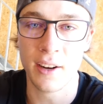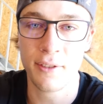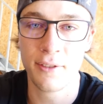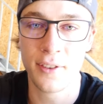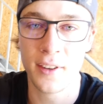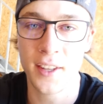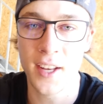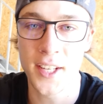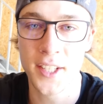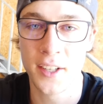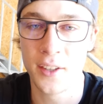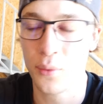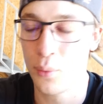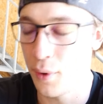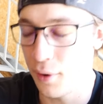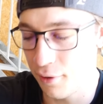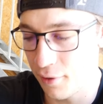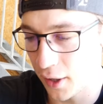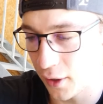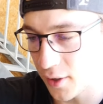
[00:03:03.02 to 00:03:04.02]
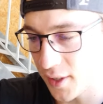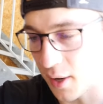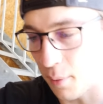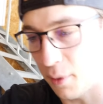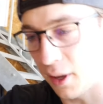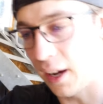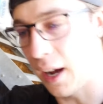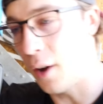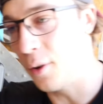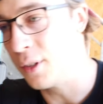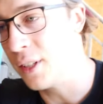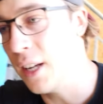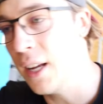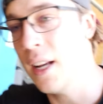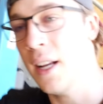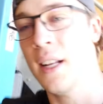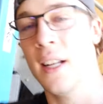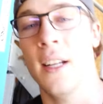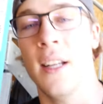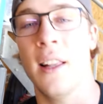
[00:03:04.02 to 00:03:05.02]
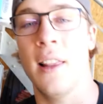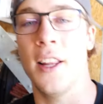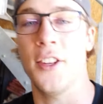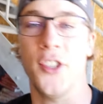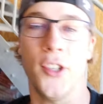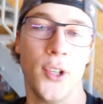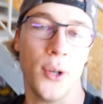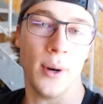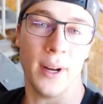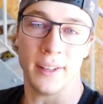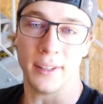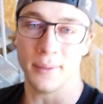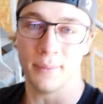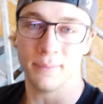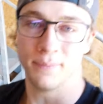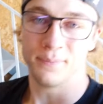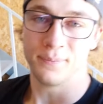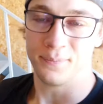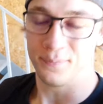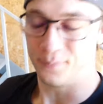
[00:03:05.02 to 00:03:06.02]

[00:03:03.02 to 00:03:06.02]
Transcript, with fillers: and if it doesn't, we'll figure something out. Let's do it.